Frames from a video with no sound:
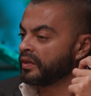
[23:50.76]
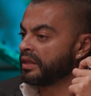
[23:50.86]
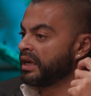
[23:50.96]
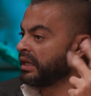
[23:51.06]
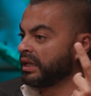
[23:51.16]

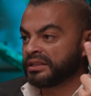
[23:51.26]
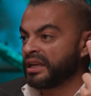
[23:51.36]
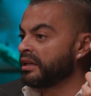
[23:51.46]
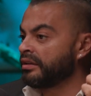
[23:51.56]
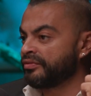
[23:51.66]

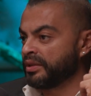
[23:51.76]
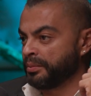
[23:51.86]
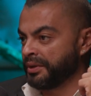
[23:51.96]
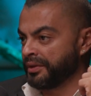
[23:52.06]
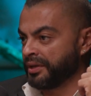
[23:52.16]
They love the
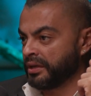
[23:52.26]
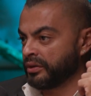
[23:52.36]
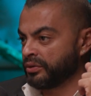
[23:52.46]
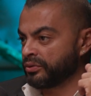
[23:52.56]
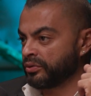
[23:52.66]

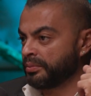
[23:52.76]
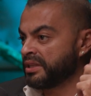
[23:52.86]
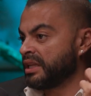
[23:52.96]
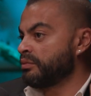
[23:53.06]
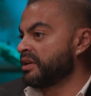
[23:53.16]
building, you know,
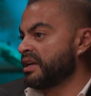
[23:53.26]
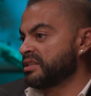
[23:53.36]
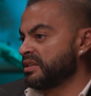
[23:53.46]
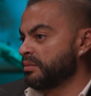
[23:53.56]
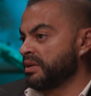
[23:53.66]
but they were
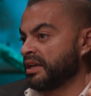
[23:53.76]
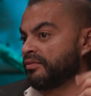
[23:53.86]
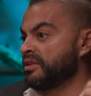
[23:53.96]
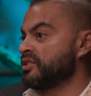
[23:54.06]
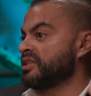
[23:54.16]
asking me
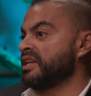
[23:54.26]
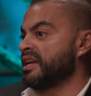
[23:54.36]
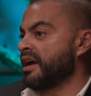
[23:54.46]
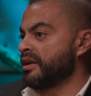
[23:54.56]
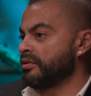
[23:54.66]
if there's
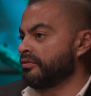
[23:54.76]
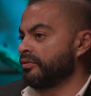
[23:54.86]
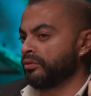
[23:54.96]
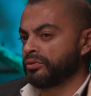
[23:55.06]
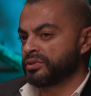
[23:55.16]
any higher
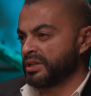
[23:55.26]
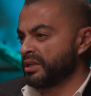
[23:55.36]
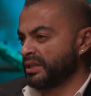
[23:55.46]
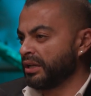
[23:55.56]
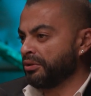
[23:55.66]
floors.
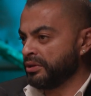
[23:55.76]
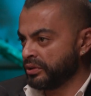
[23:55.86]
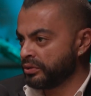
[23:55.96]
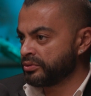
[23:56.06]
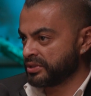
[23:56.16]
And I
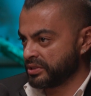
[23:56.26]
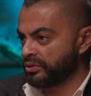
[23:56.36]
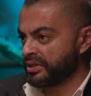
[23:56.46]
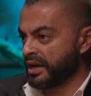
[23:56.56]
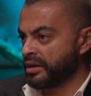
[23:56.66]
think yours is
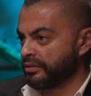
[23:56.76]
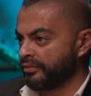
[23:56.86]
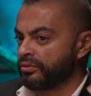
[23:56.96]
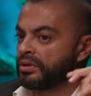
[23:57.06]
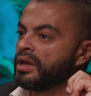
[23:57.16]
on a higher
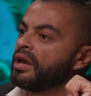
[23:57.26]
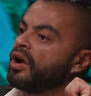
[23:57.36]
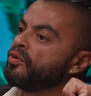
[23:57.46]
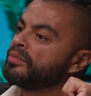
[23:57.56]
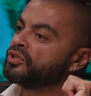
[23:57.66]
floor.
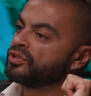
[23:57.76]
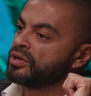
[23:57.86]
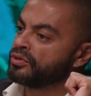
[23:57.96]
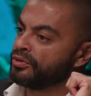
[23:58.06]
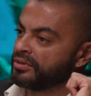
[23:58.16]
How much
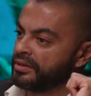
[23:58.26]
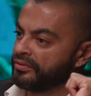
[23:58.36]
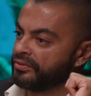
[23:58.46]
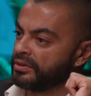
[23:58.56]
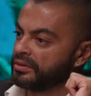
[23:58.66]
are you looking
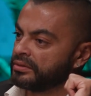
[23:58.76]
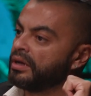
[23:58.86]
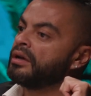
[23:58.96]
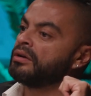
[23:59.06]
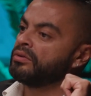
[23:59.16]
for it?
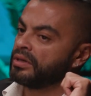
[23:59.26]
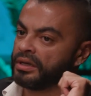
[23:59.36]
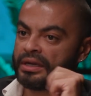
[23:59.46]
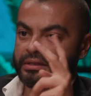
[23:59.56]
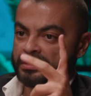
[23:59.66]
Oh,
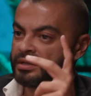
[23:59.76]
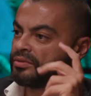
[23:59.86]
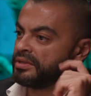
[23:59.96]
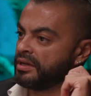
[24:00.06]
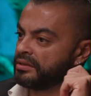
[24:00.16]
okay,
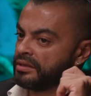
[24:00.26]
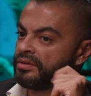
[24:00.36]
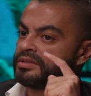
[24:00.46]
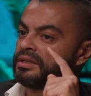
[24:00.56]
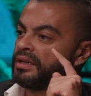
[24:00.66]
80,000,
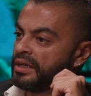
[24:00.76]
100,000.